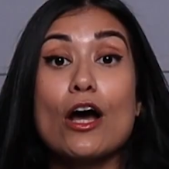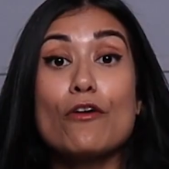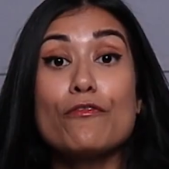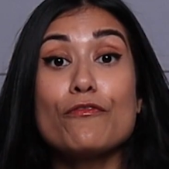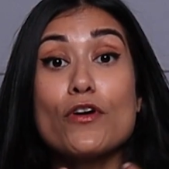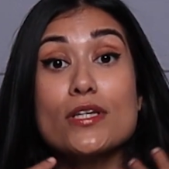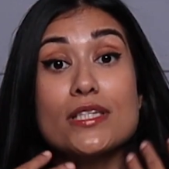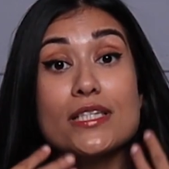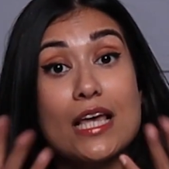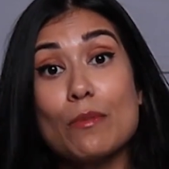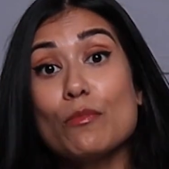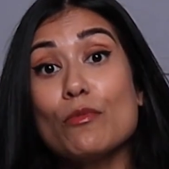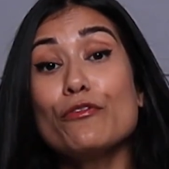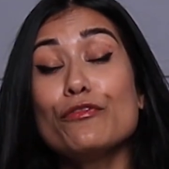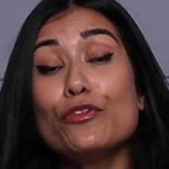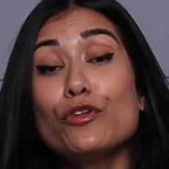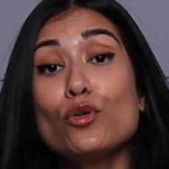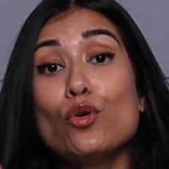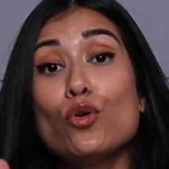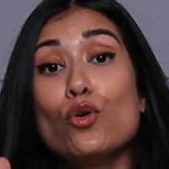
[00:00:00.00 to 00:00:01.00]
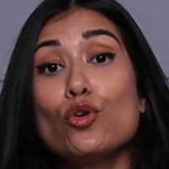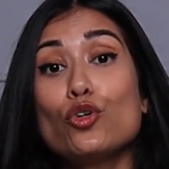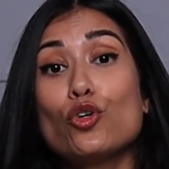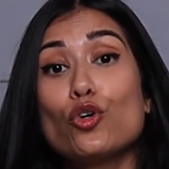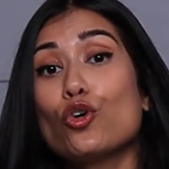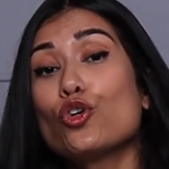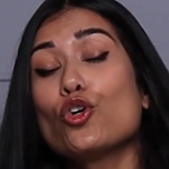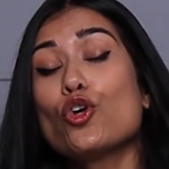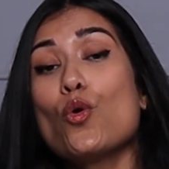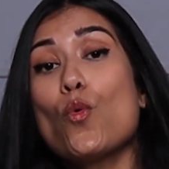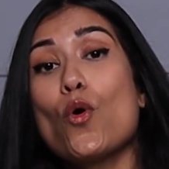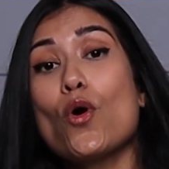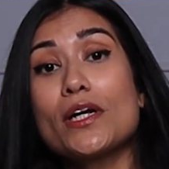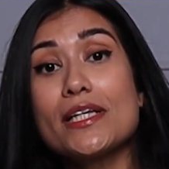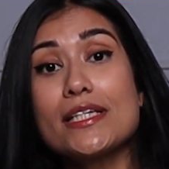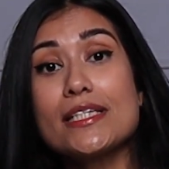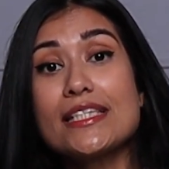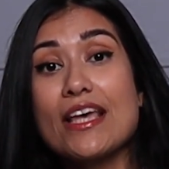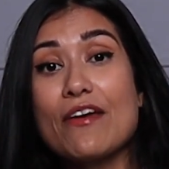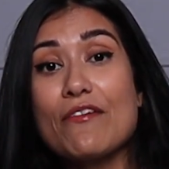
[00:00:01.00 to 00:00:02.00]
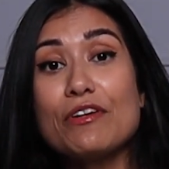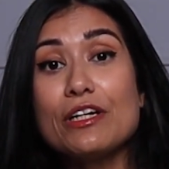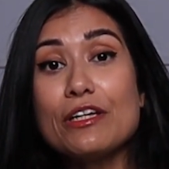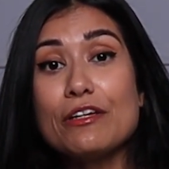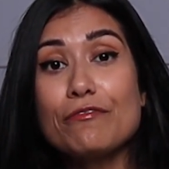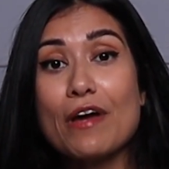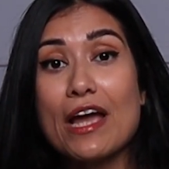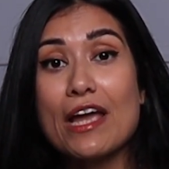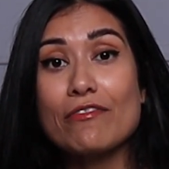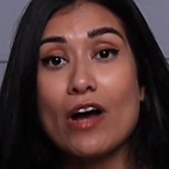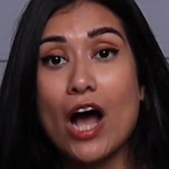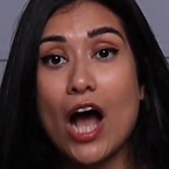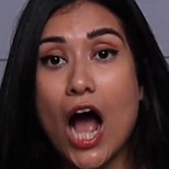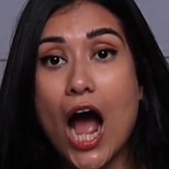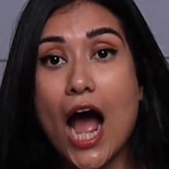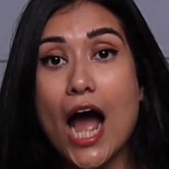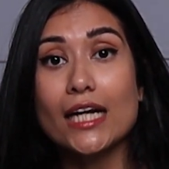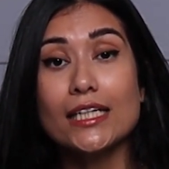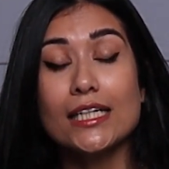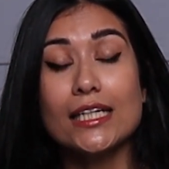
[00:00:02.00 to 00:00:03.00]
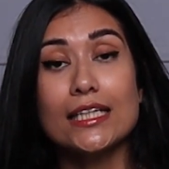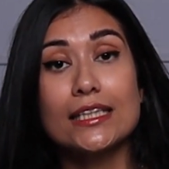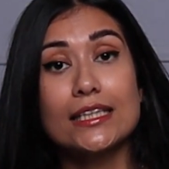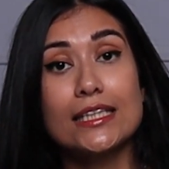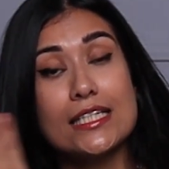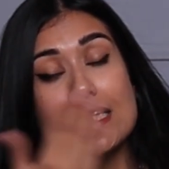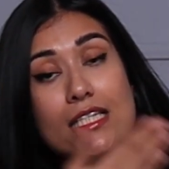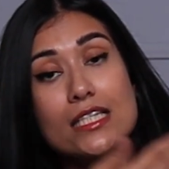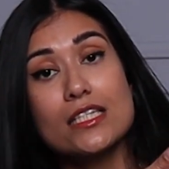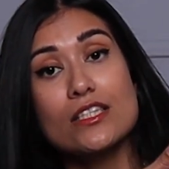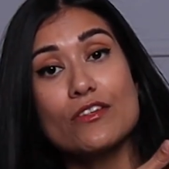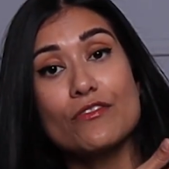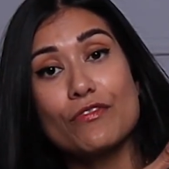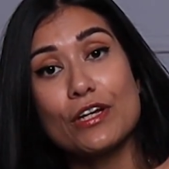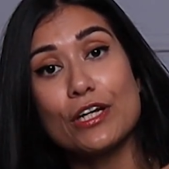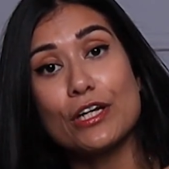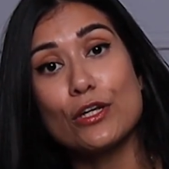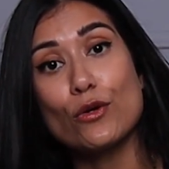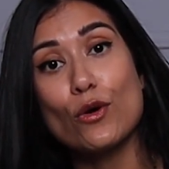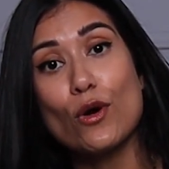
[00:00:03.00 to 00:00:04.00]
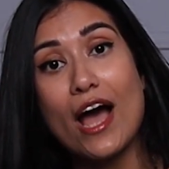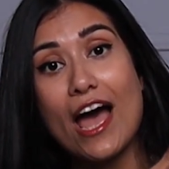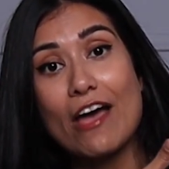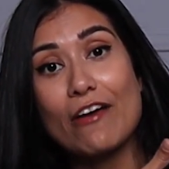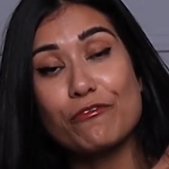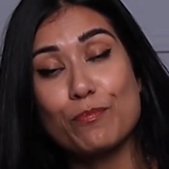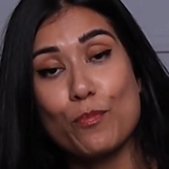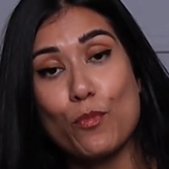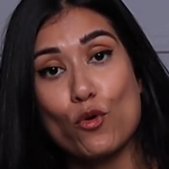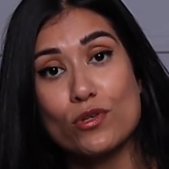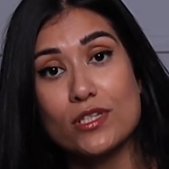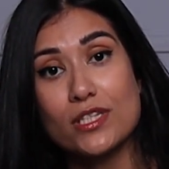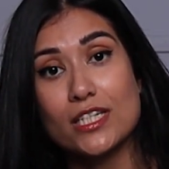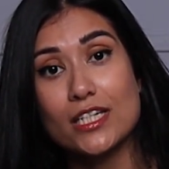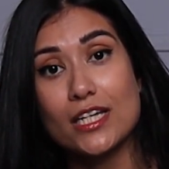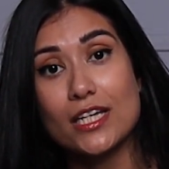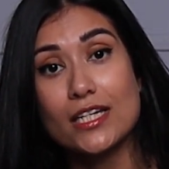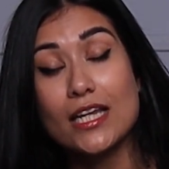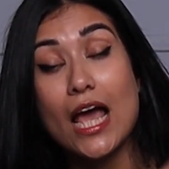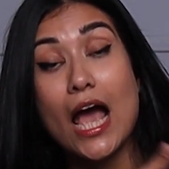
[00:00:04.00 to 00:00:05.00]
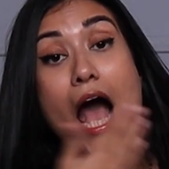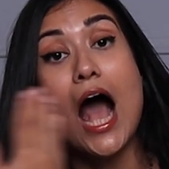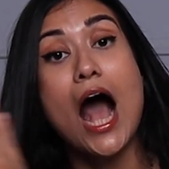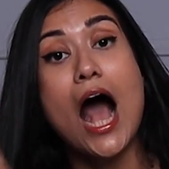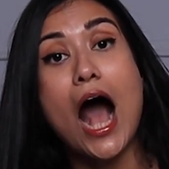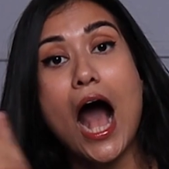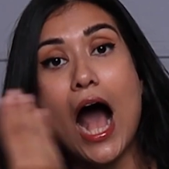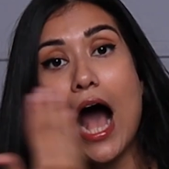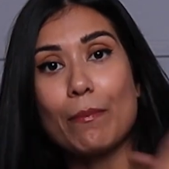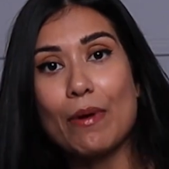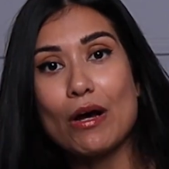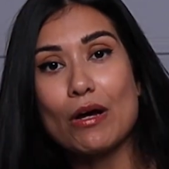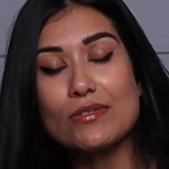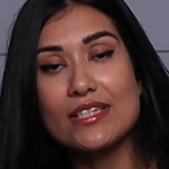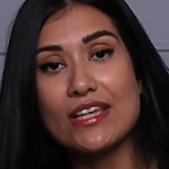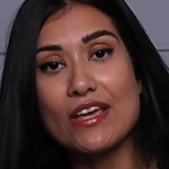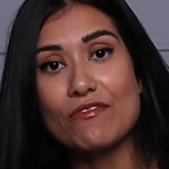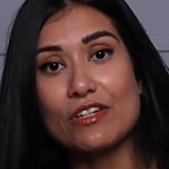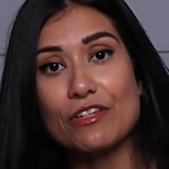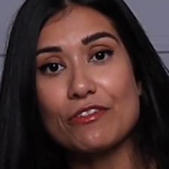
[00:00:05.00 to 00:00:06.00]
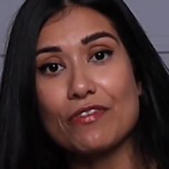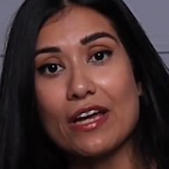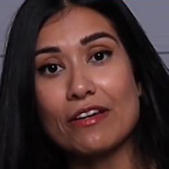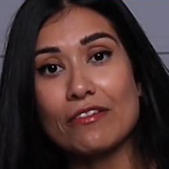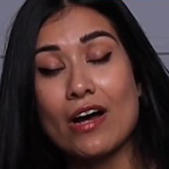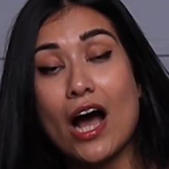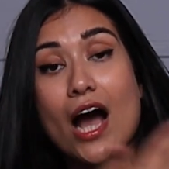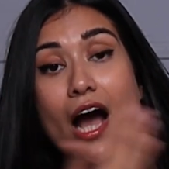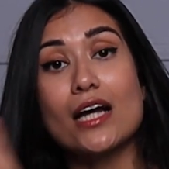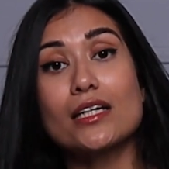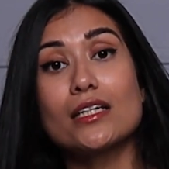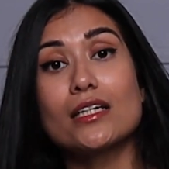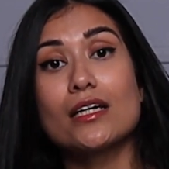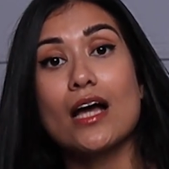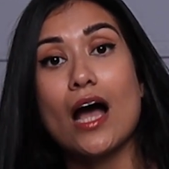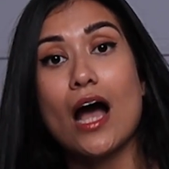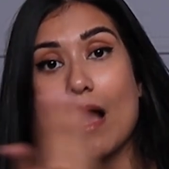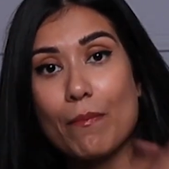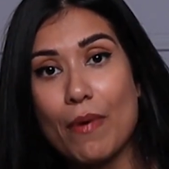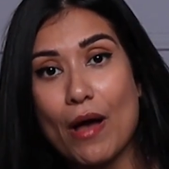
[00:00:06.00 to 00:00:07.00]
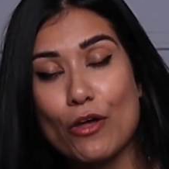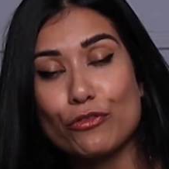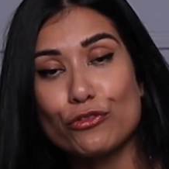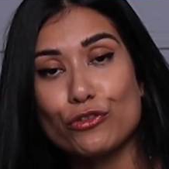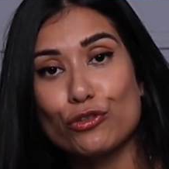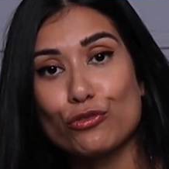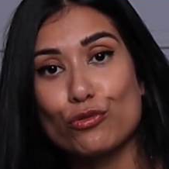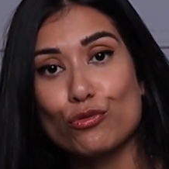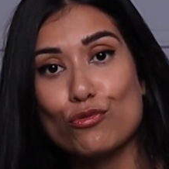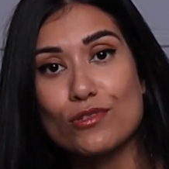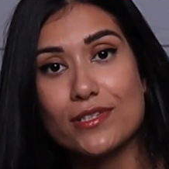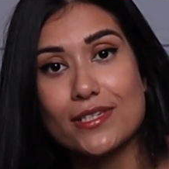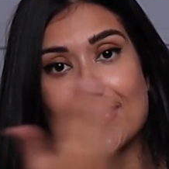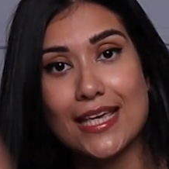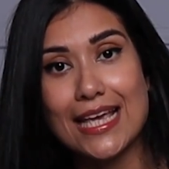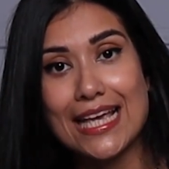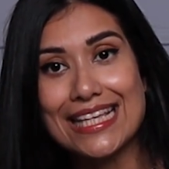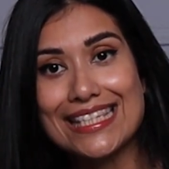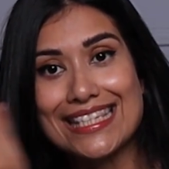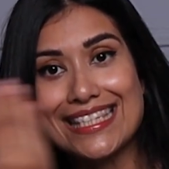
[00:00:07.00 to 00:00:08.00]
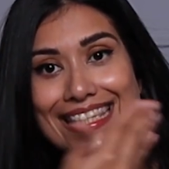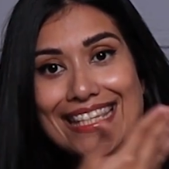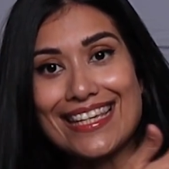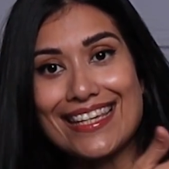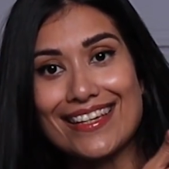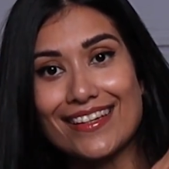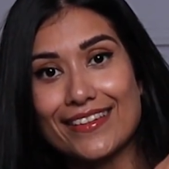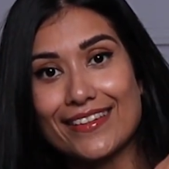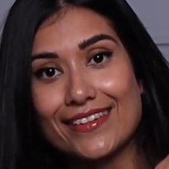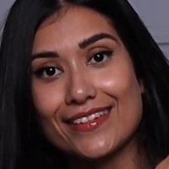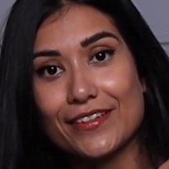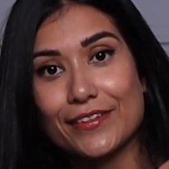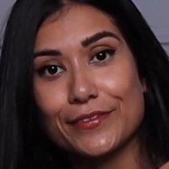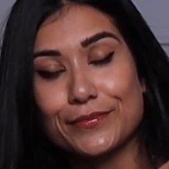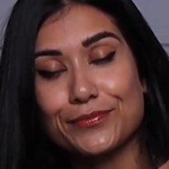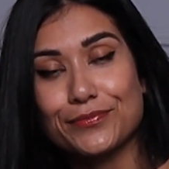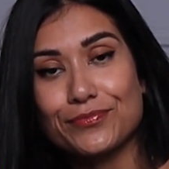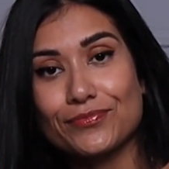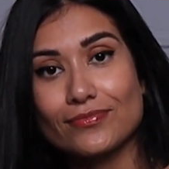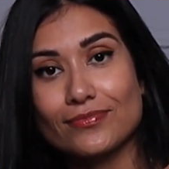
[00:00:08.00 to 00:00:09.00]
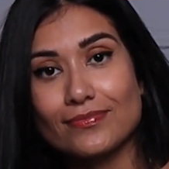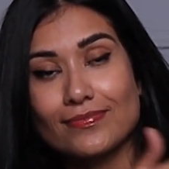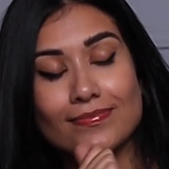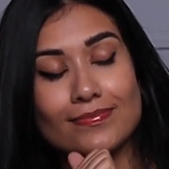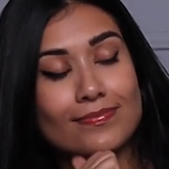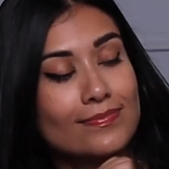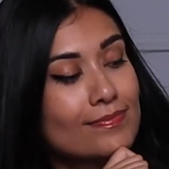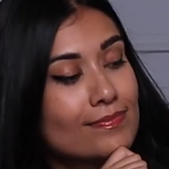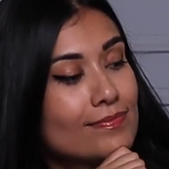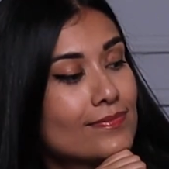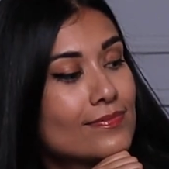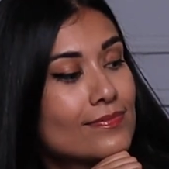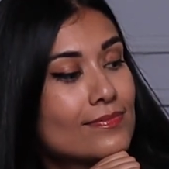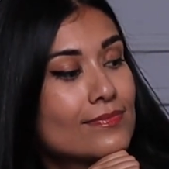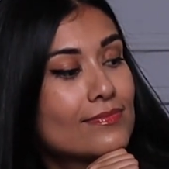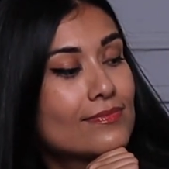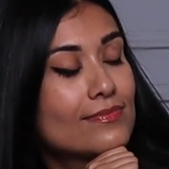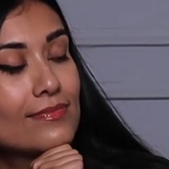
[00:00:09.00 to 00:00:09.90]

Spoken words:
Now for some of you who don't know what is 75 hard, this is the video I've posted about 75 hard, about the rules. See it. I am 35 and